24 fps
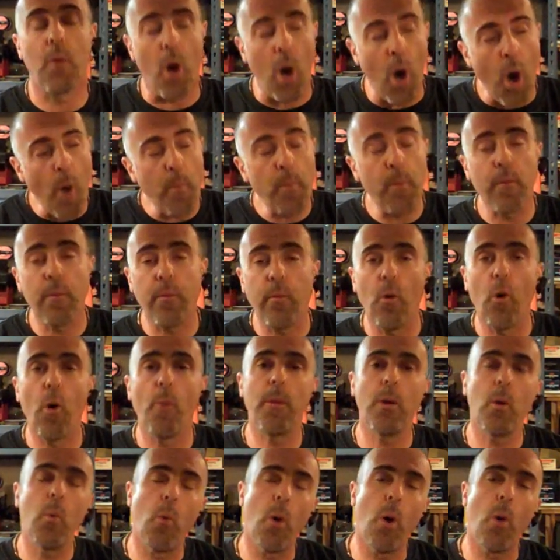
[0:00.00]
all
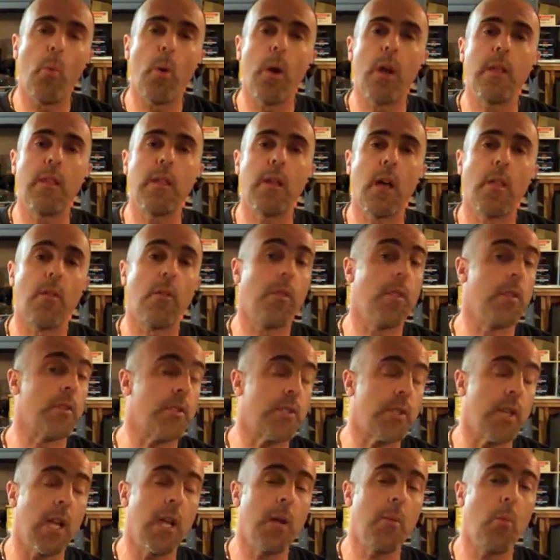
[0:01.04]
performing one way or the other the
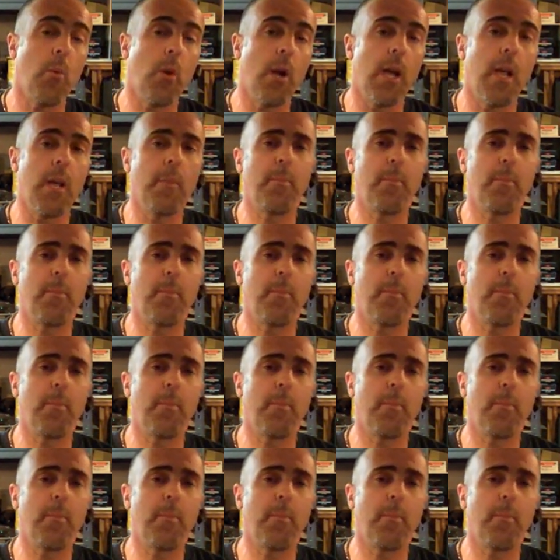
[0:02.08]
same way,